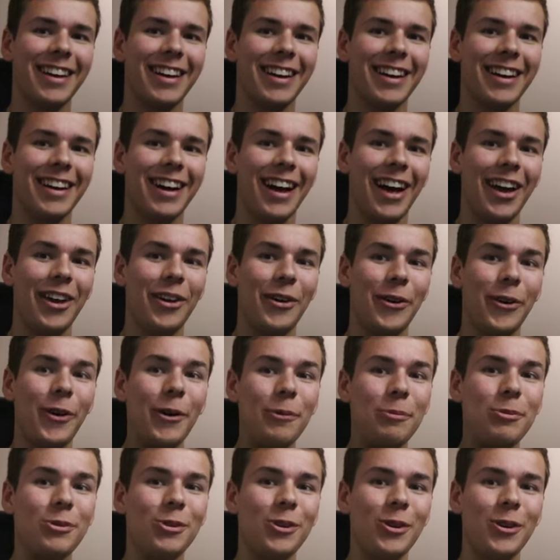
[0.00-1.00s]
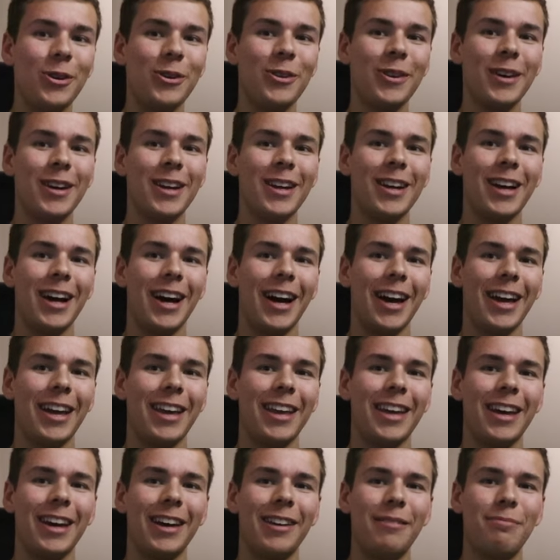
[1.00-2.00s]
I hope so. I
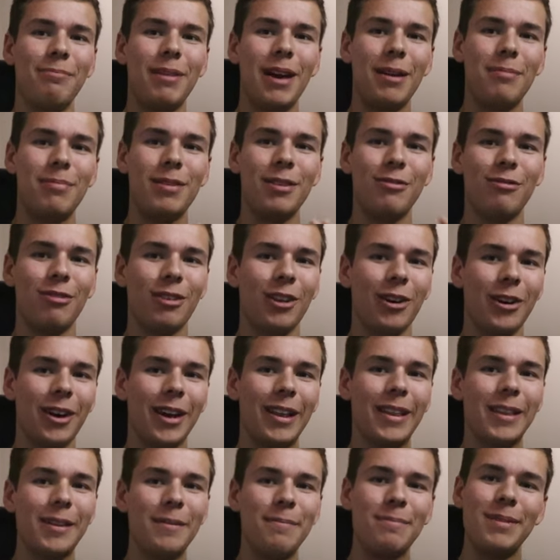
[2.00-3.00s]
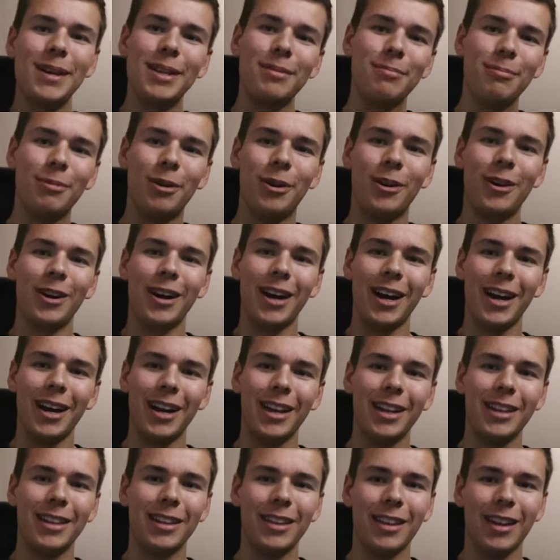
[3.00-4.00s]
can maybe vlog it a bit more
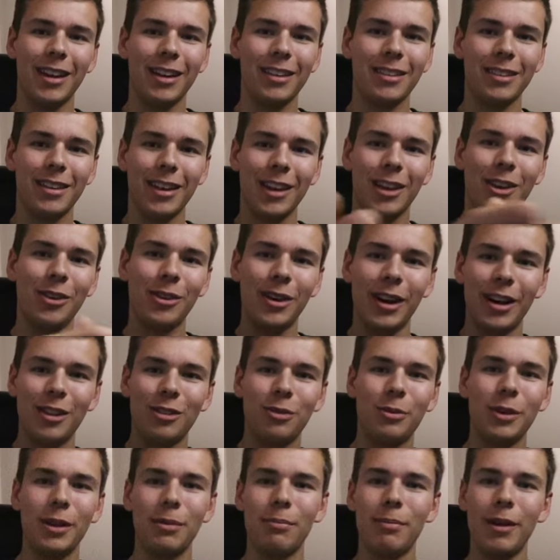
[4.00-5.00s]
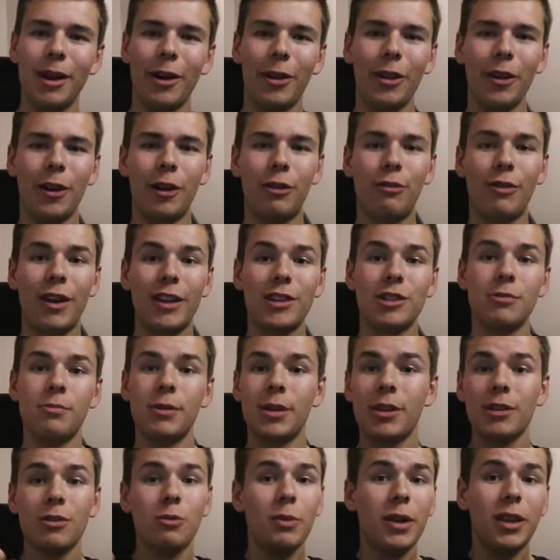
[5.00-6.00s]
and take you guys with me on an adventure,
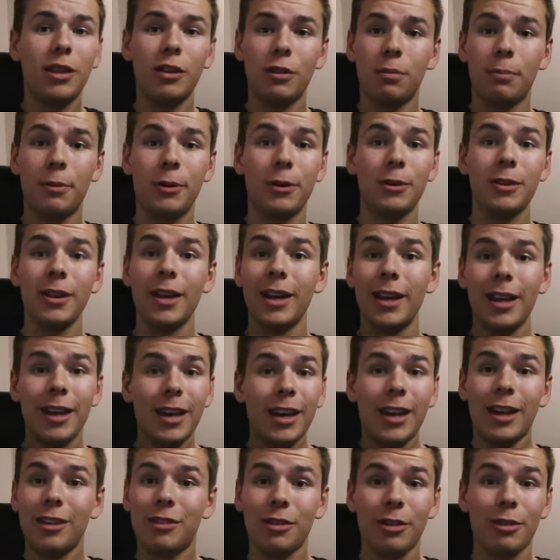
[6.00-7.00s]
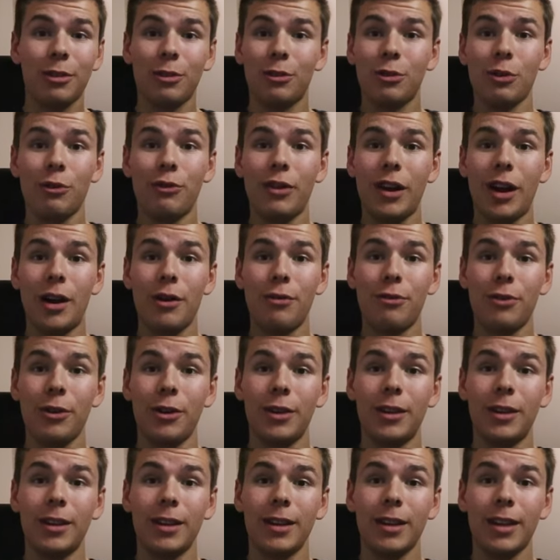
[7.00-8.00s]
because winter sport is also very
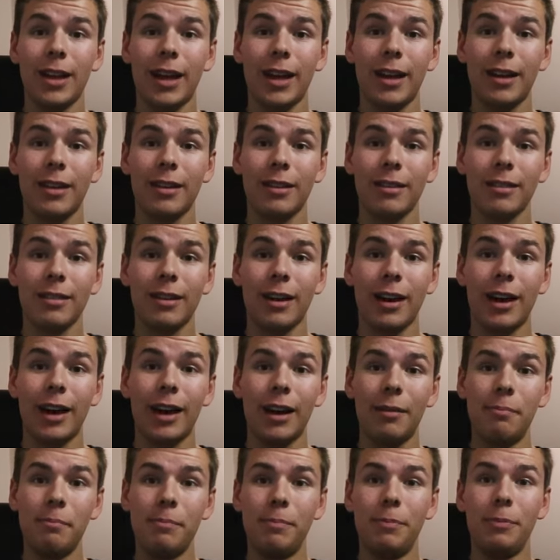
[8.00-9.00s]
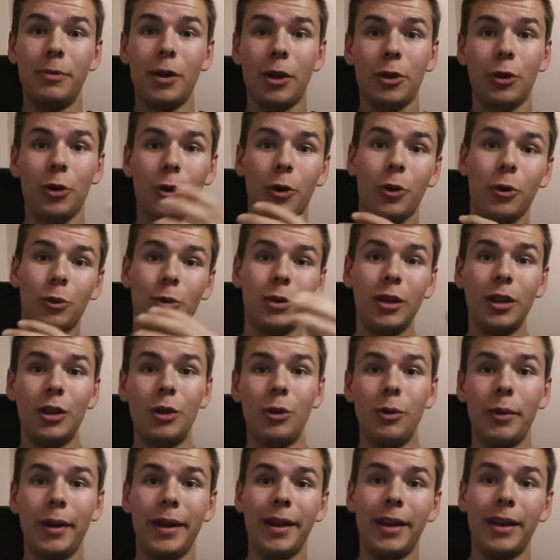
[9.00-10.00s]
fun. Like, I'm not only
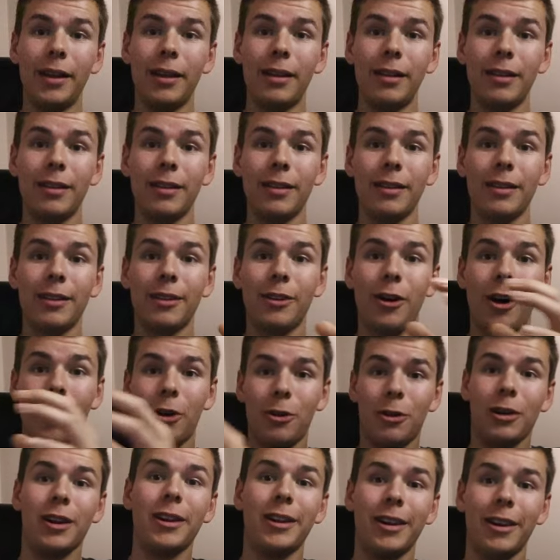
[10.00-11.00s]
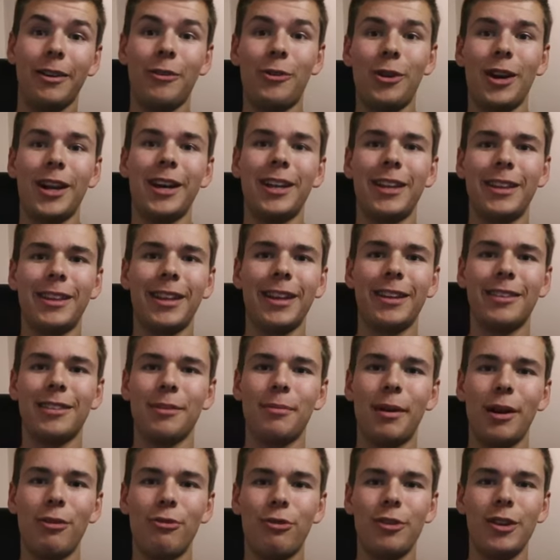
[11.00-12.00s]
doing car-related things
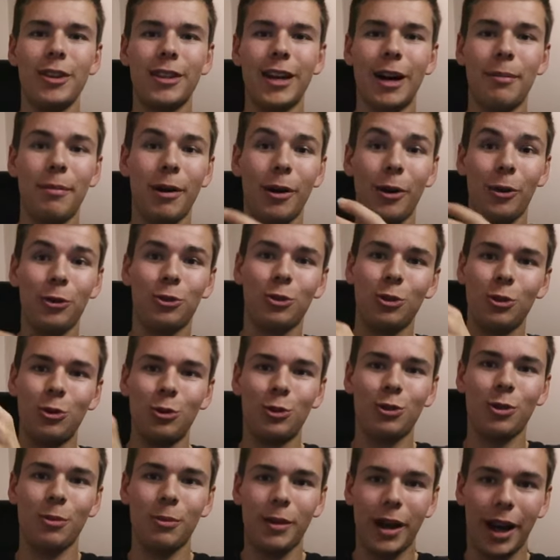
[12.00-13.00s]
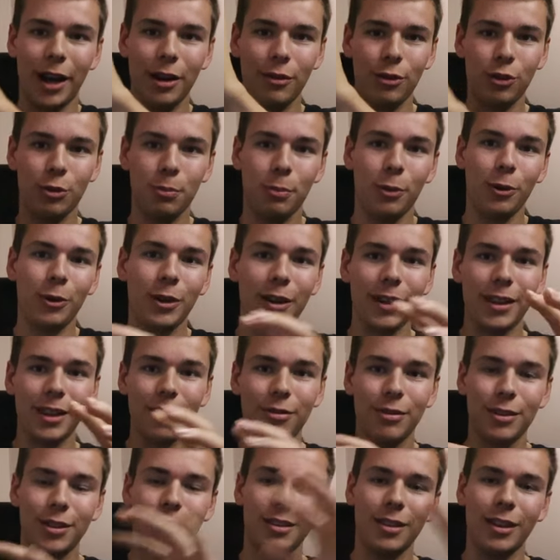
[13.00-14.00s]
in my free time, I also do some kind of sport
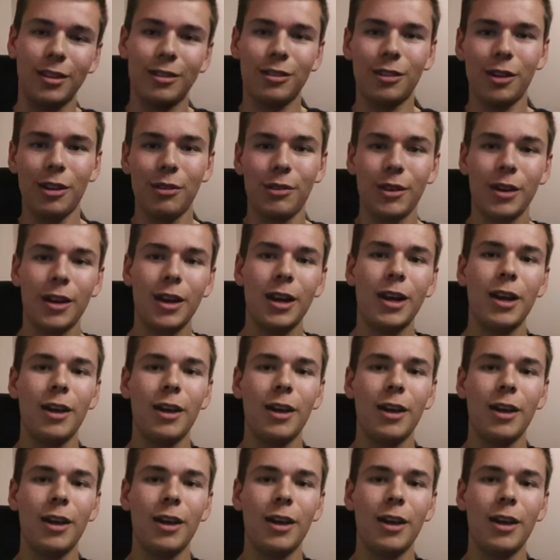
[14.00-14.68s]
activities and stuff,